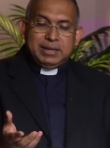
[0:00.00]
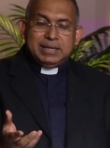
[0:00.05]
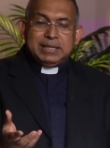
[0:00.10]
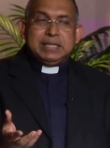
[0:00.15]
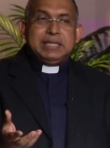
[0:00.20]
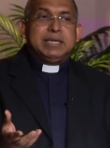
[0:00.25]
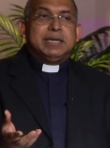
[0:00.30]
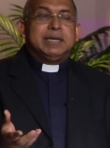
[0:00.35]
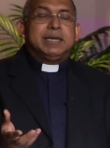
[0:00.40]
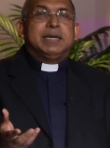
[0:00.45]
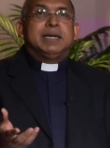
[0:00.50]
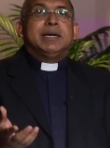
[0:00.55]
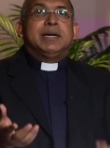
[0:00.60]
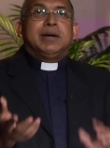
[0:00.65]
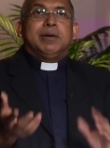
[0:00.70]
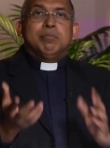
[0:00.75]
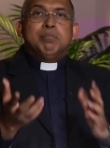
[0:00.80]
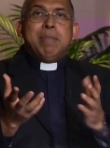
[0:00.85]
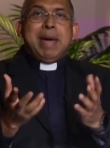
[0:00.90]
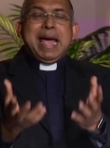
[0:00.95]
the
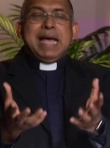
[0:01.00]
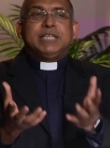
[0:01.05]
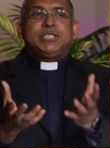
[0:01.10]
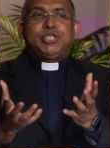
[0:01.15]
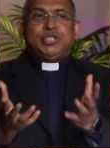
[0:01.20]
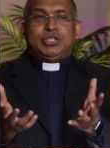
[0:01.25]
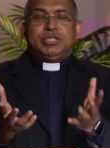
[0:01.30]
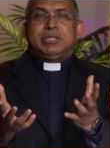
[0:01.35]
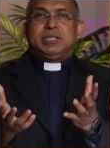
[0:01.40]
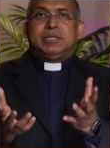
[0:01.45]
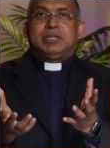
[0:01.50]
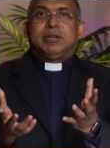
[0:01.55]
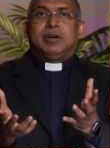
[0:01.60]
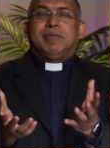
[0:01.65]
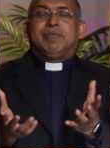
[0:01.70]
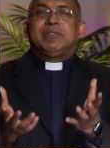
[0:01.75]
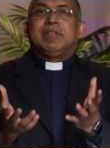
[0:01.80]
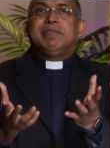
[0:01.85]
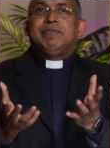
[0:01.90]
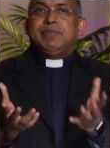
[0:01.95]
master
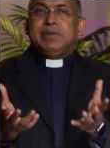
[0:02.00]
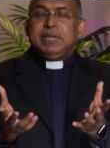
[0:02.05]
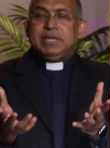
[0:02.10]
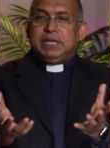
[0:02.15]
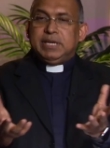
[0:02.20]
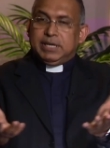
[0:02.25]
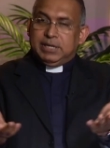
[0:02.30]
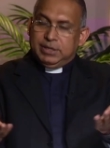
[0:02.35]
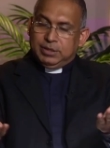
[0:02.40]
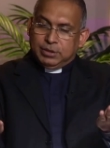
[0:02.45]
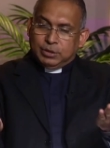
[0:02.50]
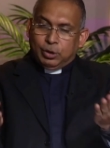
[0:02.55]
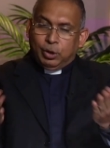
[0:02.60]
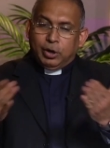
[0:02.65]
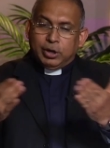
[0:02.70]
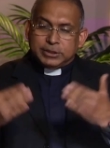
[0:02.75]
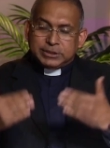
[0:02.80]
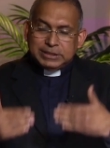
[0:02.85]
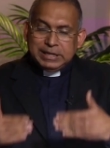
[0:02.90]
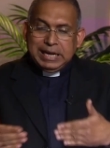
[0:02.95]
of the vineyard
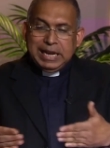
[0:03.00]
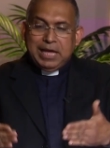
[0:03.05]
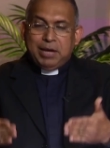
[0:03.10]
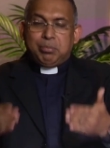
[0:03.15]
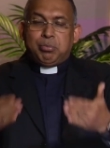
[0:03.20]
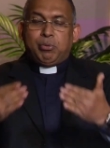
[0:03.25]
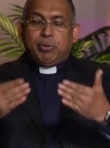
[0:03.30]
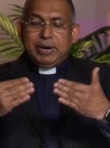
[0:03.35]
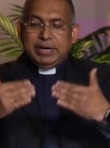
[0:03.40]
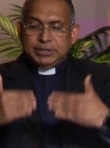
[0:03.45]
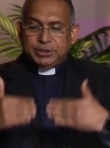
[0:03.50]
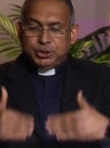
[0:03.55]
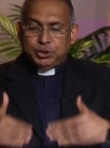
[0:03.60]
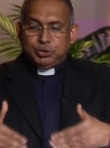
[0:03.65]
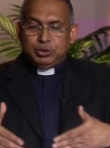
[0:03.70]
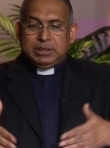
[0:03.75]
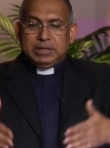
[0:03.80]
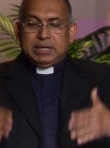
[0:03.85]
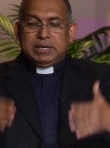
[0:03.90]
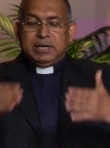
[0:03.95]
calls laborers to
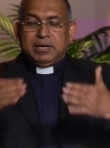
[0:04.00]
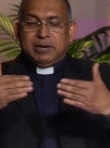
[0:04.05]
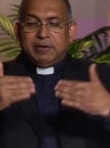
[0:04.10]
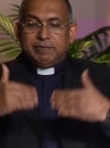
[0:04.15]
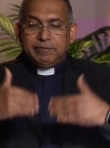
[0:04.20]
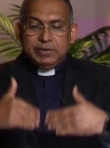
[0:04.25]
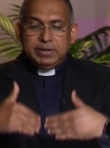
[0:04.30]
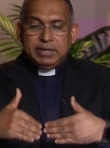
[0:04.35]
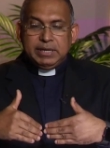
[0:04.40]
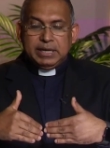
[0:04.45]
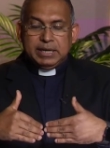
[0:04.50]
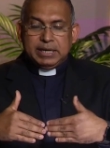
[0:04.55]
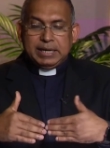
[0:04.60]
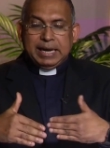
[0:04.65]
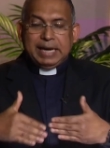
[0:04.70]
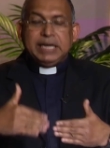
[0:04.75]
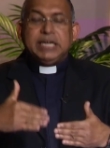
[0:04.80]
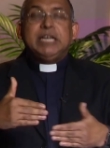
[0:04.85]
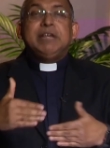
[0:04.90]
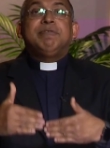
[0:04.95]
the vineyard
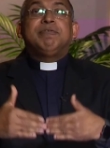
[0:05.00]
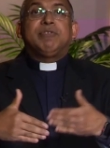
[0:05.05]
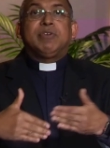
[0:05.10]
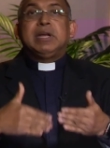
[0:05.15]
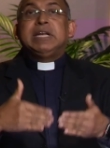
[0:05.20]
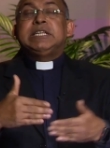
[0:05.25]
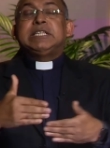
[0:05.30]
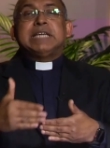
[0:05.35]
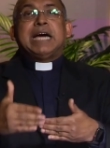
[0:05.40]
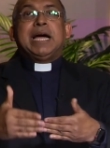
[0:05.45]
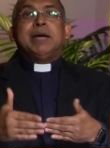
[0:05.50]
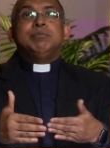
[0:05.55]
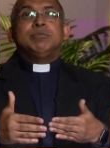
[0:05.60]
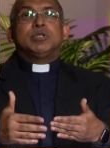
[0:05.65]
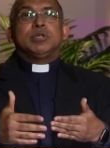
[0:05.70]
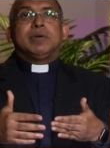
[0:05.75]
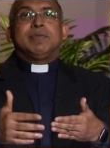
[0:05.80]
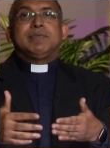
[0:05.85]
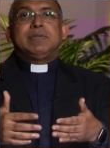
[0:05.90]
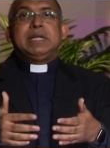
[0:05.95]
at different times
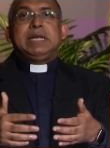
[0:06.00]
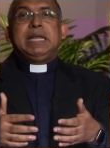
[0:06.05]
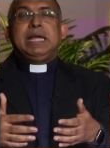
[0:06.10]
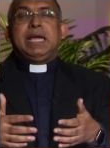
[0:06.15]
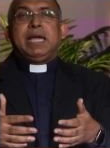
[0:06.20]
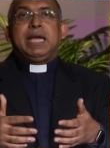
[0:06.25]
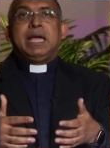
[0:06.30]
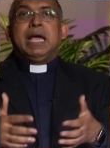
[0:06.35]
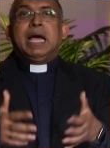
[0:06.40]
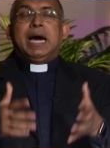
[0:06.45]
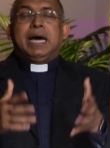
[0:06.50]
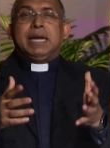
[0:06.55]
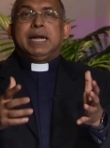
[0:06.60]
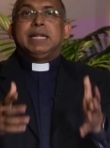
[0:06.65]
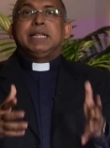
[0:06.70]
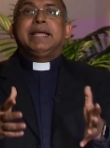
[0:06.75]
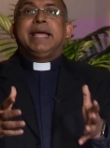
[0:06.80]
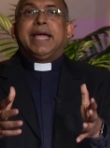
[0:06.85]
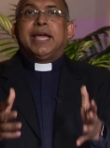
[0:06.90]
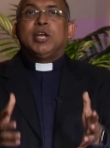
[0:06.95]
of the day. And
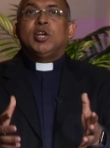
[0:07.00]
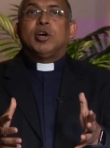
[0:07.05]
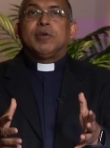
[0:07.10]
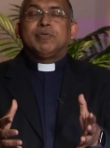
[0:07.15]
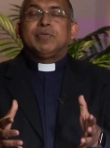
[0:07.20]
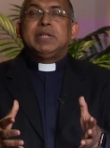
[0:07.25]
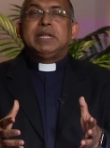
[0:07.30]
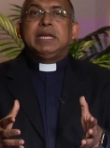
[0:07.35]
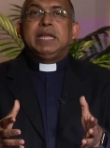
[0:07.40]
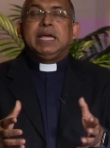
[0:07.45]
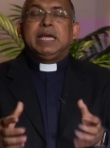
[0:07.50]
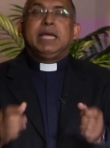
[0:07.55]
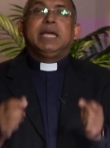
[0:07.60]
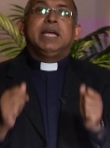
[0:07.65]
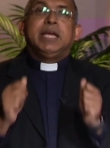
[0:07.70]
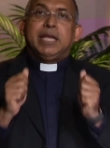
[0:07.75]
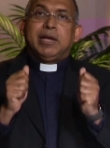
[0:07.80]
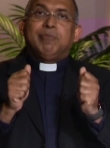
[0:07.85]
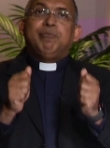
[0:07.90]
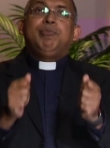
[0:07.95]
at the end of the day,
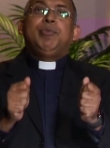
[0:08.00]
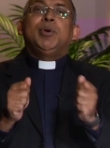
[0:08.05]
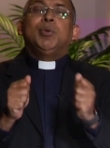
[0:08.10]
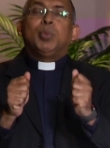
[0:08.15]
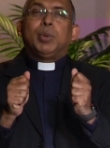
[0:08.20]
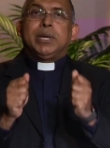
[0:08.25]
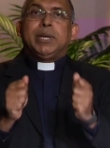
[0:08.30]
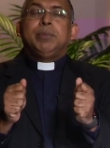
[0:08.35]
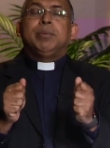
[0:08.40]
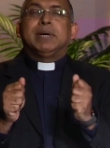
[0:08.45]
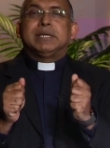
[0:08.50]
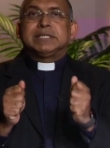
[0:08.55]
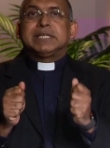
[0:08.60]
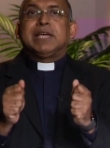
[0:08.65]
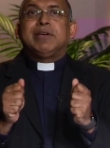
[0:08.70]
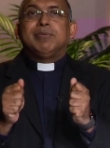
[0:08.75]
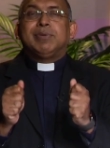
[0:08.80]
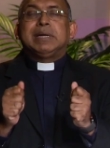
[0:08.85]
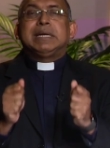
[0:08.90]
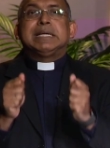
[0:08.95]
everybody was
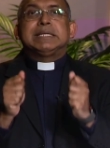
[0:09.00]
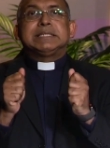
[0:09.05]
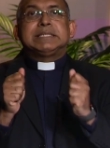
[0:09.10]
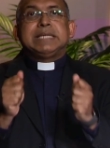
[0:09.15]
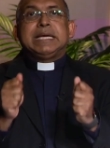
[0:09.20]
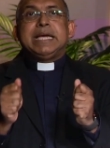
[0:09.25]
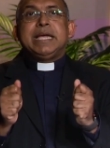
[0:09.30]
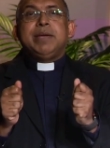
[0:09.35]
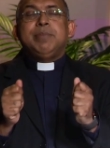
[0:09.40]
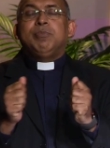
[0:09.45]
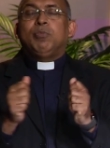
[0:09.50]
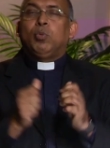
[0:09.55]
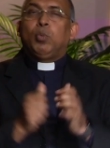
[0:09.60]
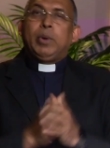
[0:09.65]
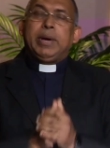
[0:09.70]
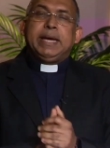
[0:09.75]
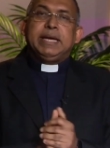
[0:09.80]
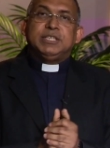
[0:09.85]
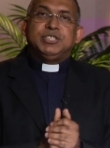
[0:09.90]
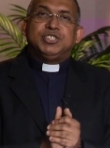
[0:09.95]
given the same
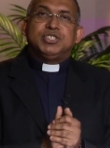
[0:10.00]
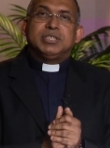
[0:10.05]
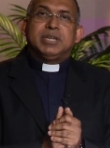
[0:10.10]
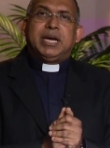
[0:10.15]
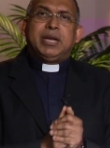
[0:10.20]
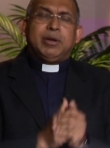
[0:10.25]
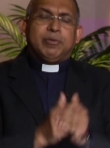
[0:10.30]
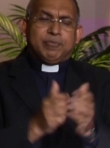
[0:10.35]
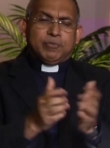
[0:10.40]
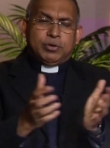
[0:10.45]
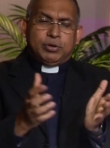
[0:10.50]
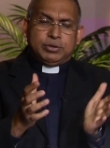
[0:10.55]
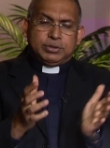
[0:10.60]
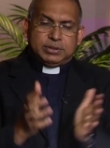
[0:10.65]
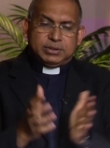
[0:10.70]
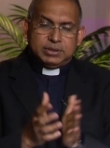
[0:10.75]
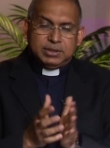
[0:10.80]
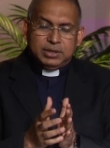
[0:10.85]
wage. And of course,